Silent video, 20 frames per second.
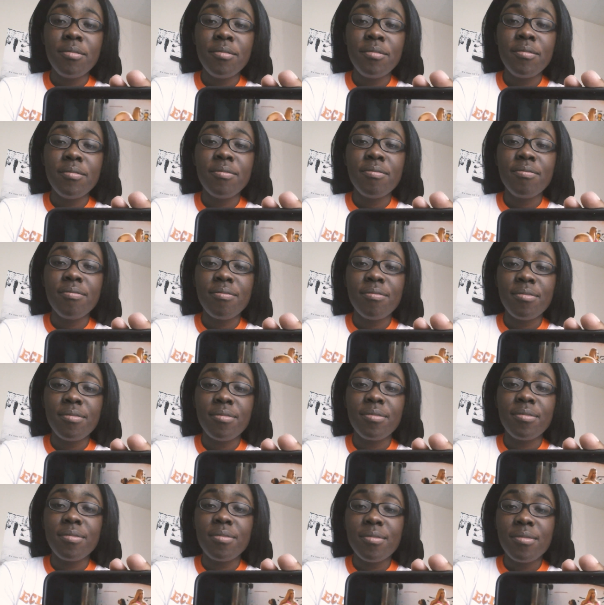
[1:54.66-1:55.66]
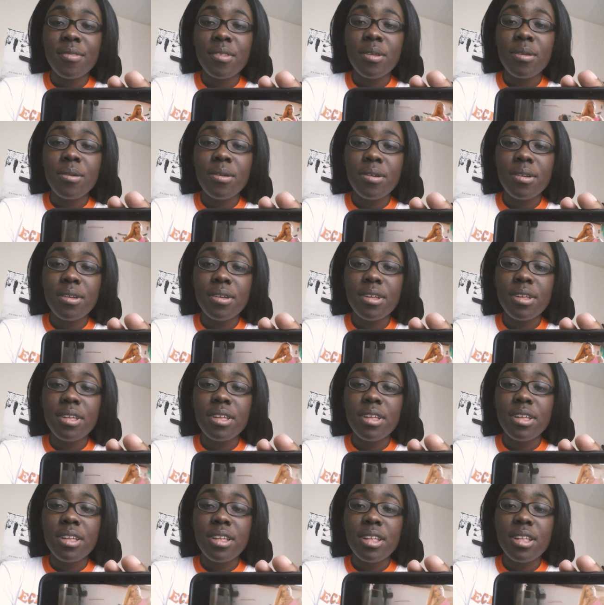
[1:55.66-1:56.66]

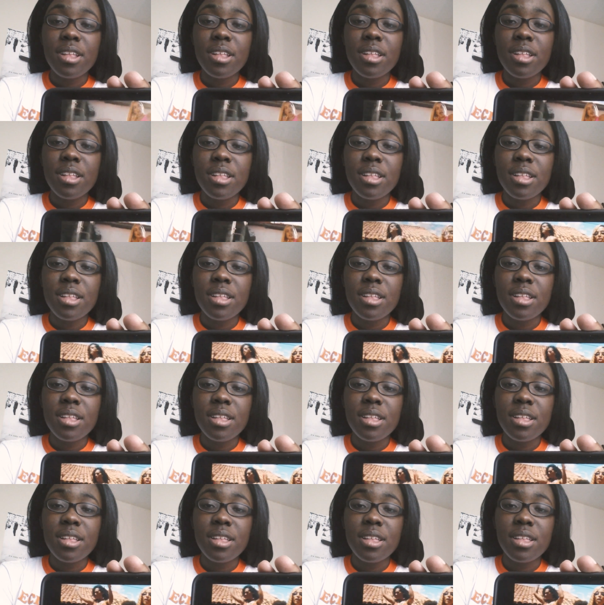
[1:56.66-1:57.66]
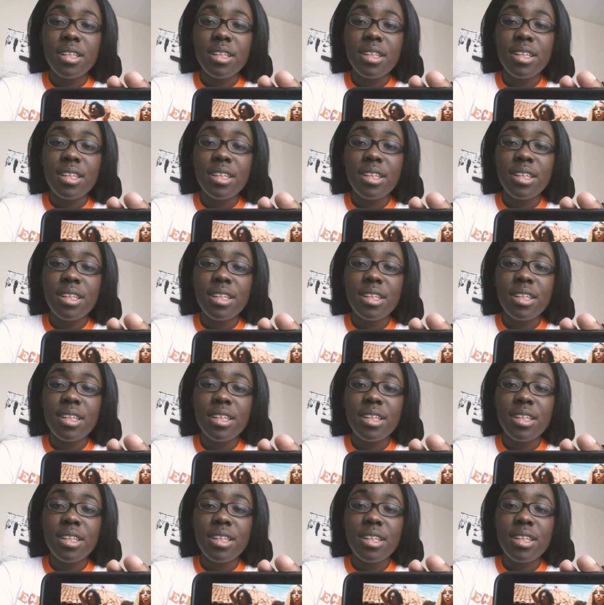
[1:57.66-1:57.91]
(no one is talking)